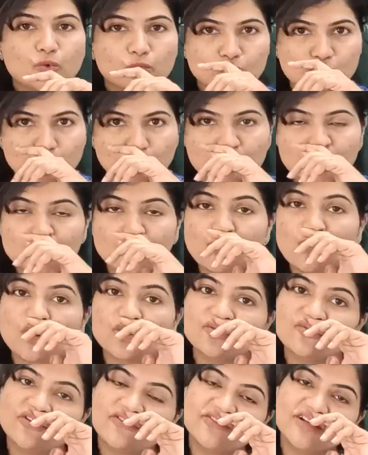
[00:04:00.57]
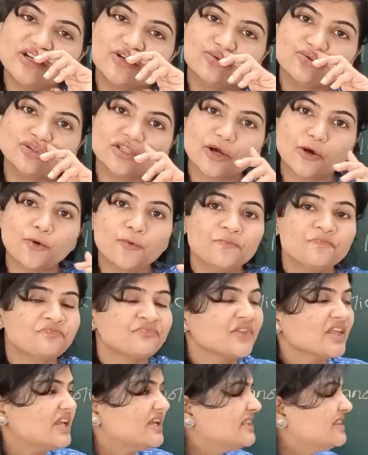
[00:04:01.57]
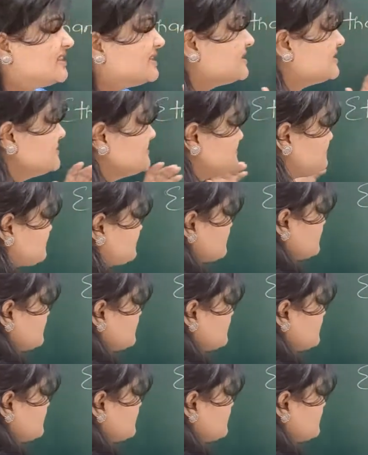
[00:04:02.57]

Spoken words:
goes on. So what we will do now, in the